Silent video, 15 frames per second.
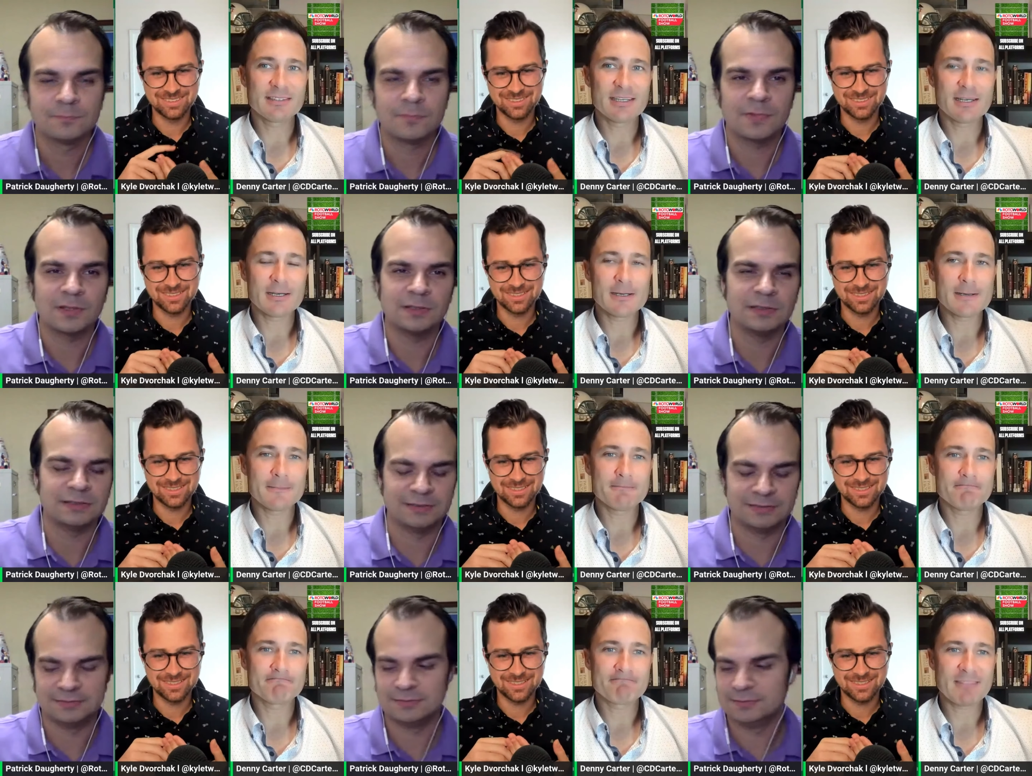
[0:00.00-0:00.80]

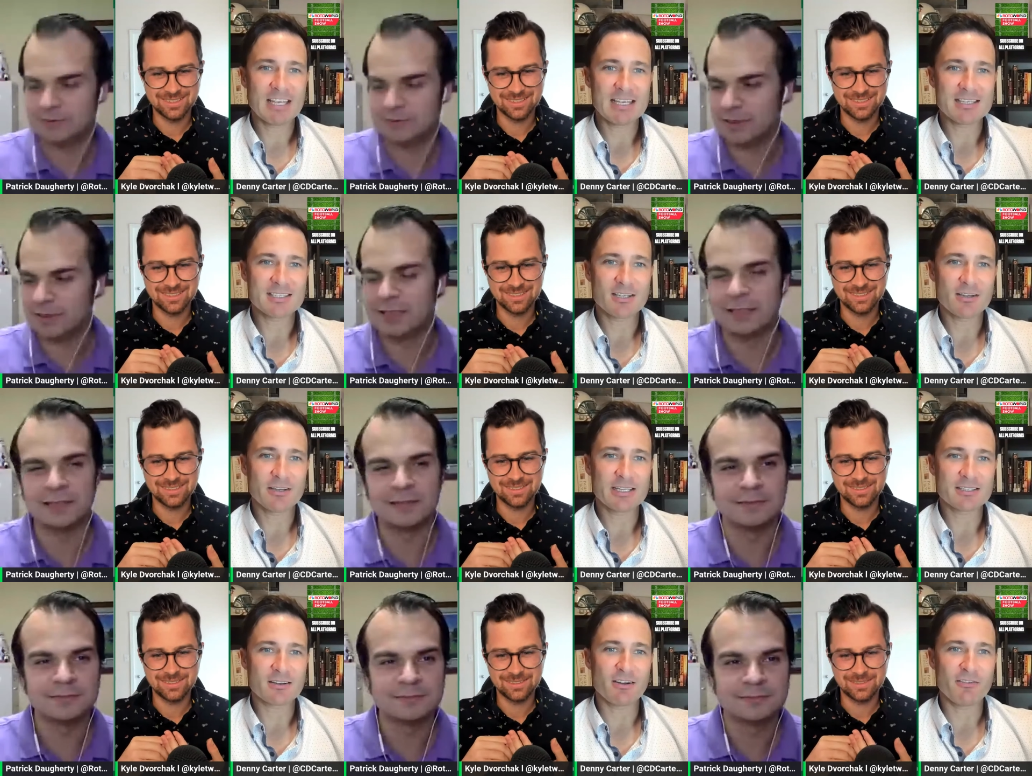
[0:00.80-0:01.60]
Speaker 1: Um, he still
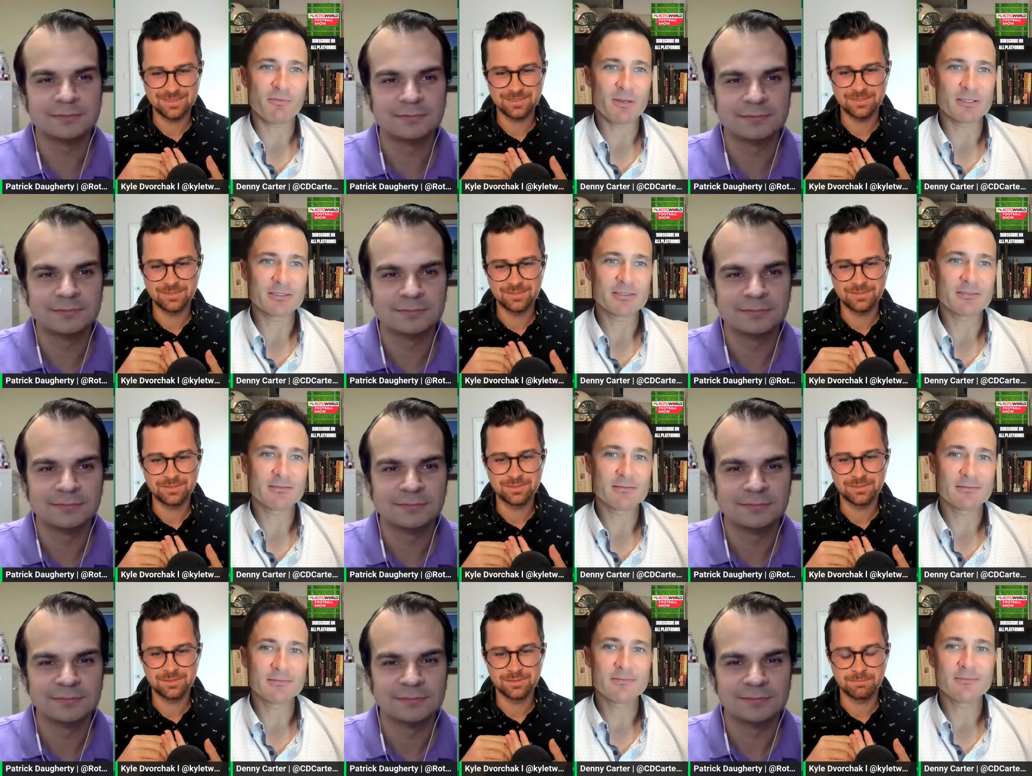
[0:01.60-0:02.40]
hits golf balls.
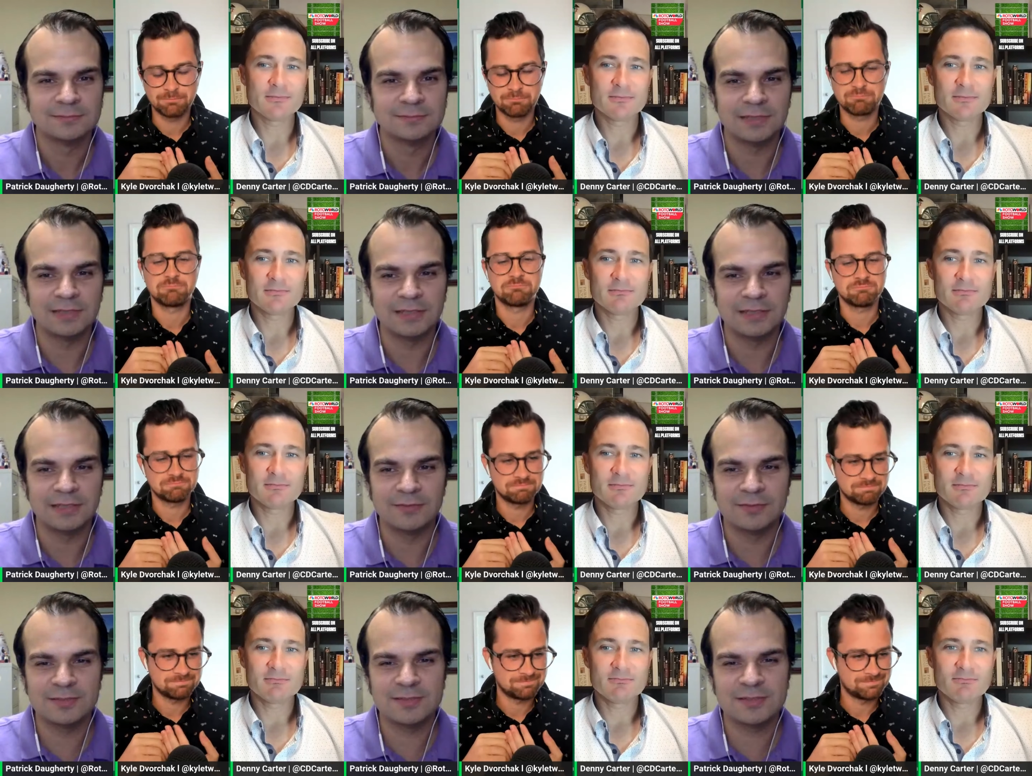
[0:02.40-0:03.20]
Speaker 2: LIV
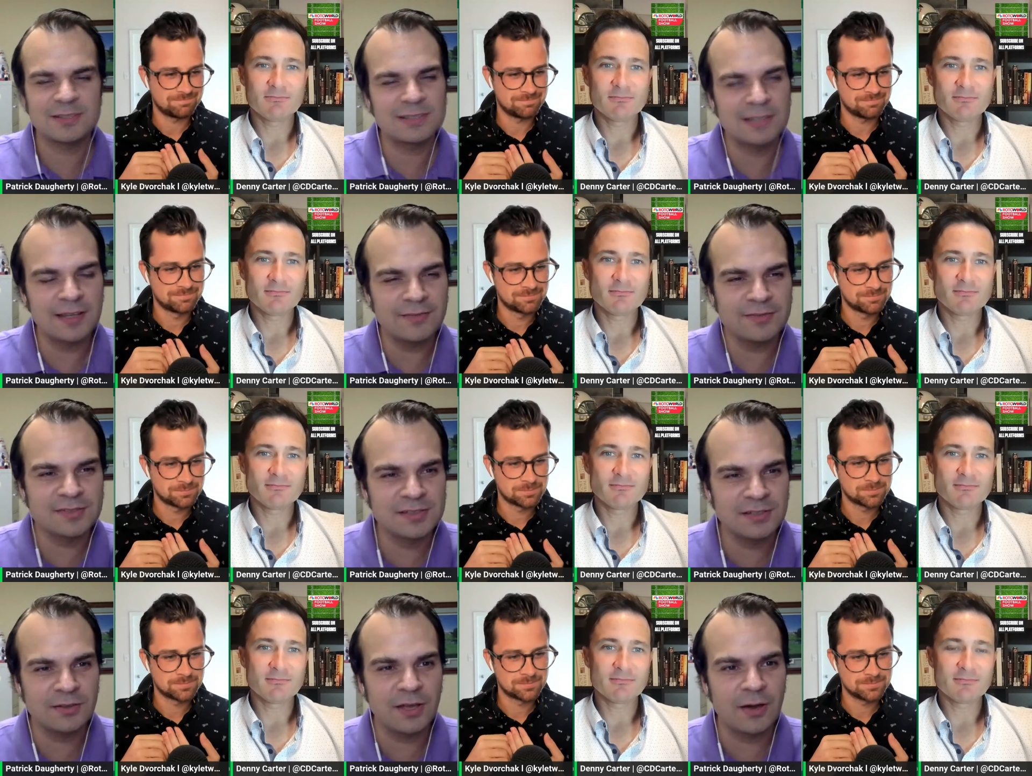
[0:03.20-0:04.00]
is, is LIV
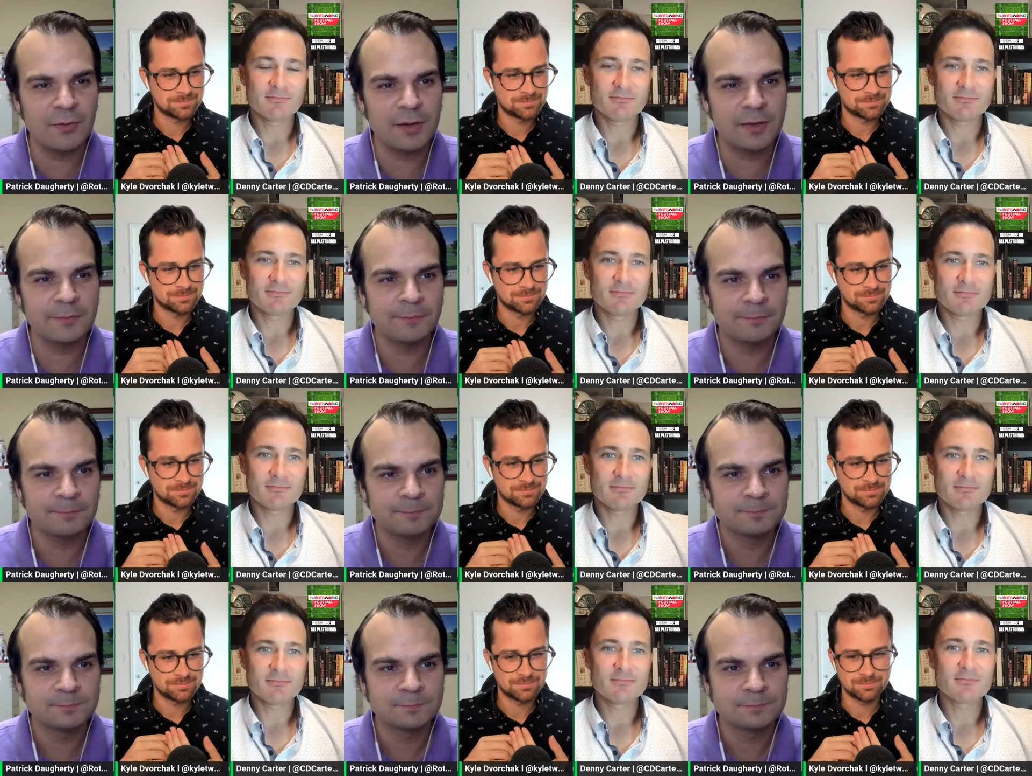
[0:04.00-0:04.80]
still going?
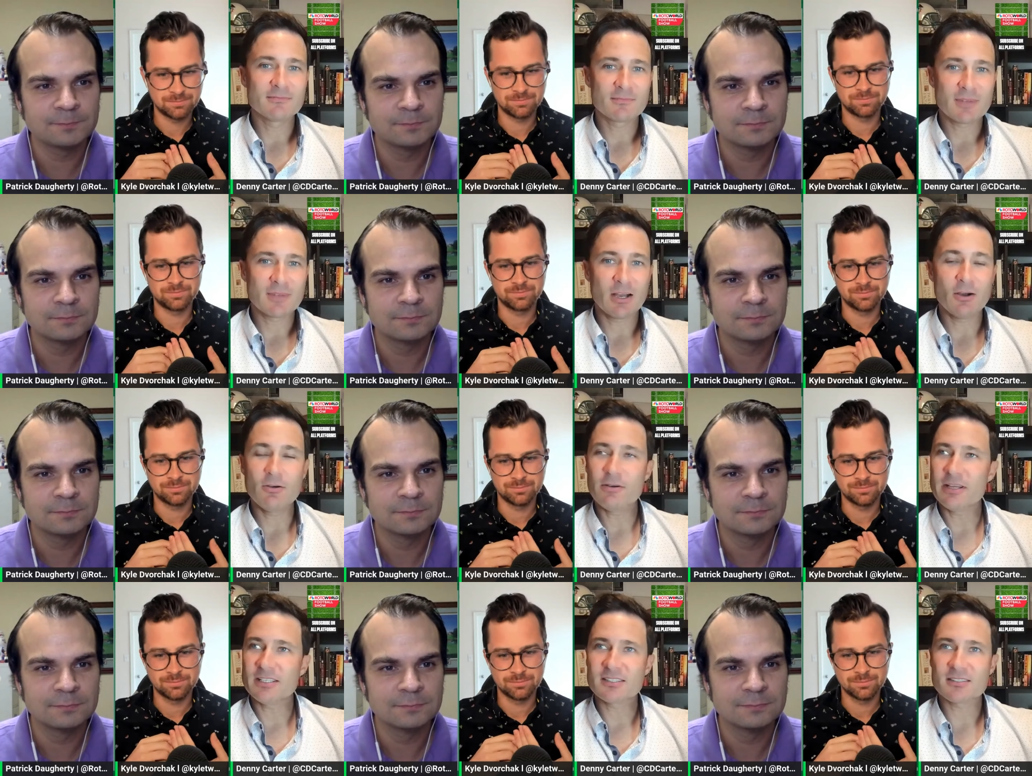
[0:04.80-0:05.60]

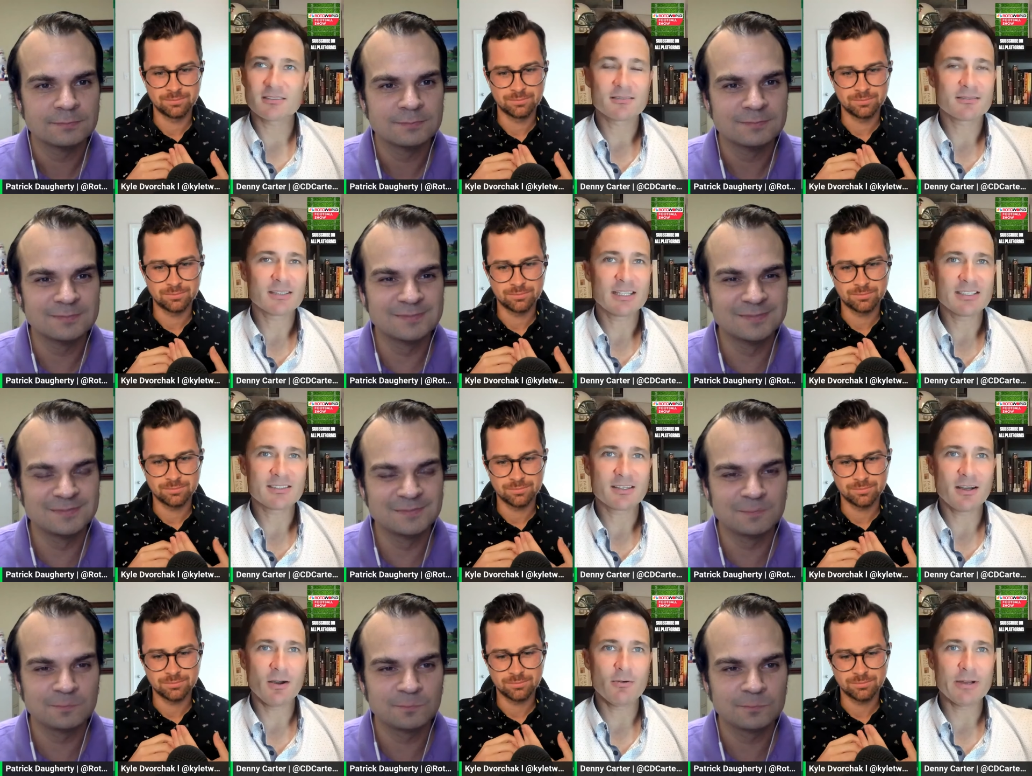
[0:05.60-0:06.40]
Speaker 1: oh it's
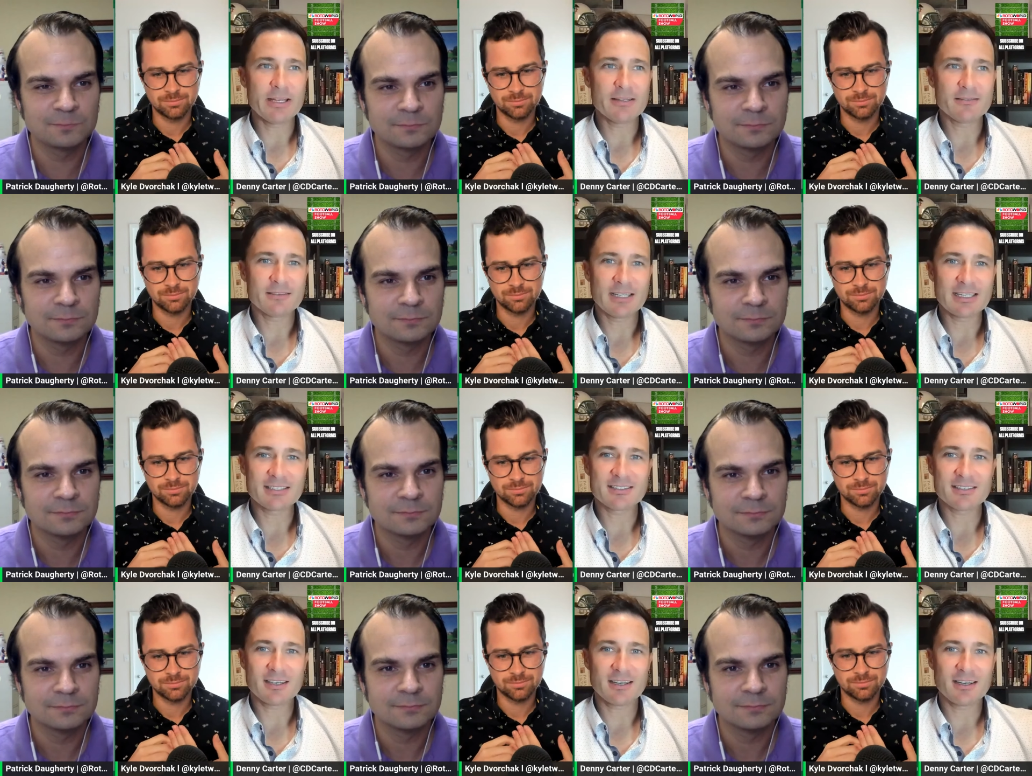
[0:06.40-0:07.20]
it's going
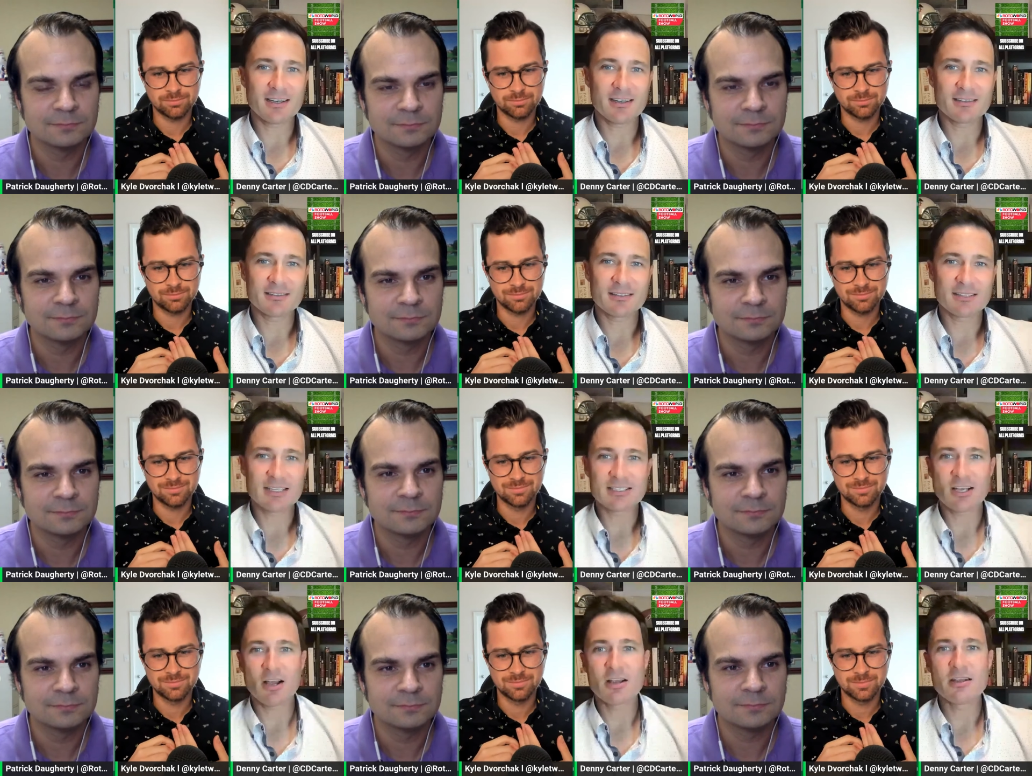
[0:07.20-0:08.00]
it's uh
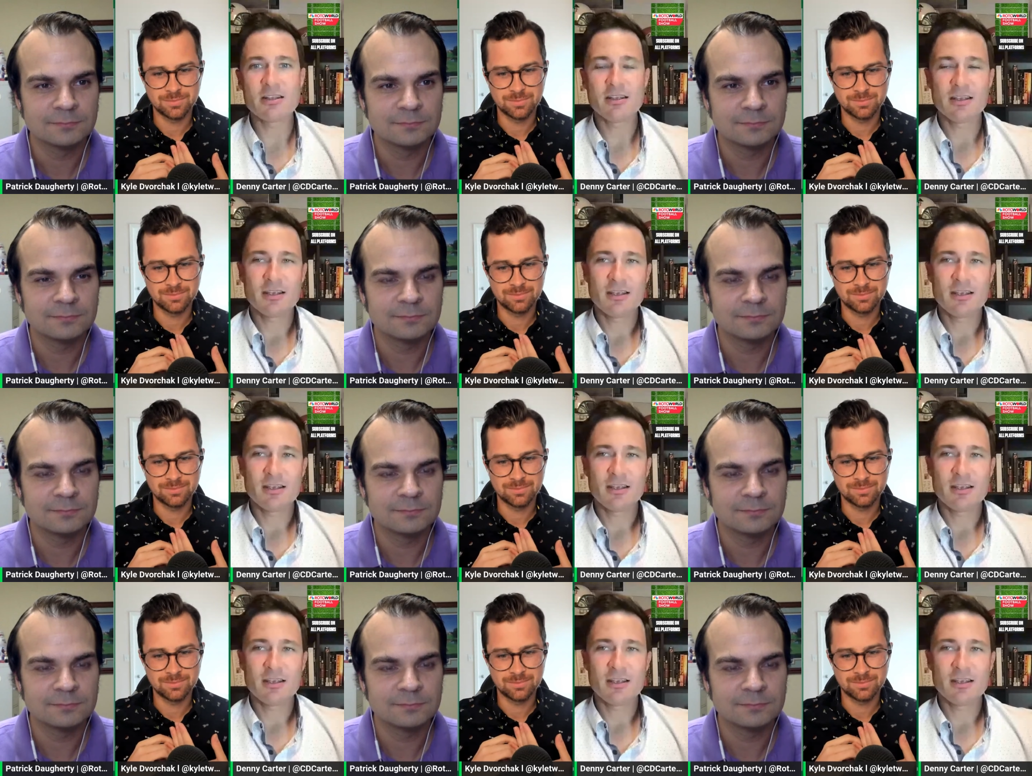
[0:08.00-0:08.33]
it's on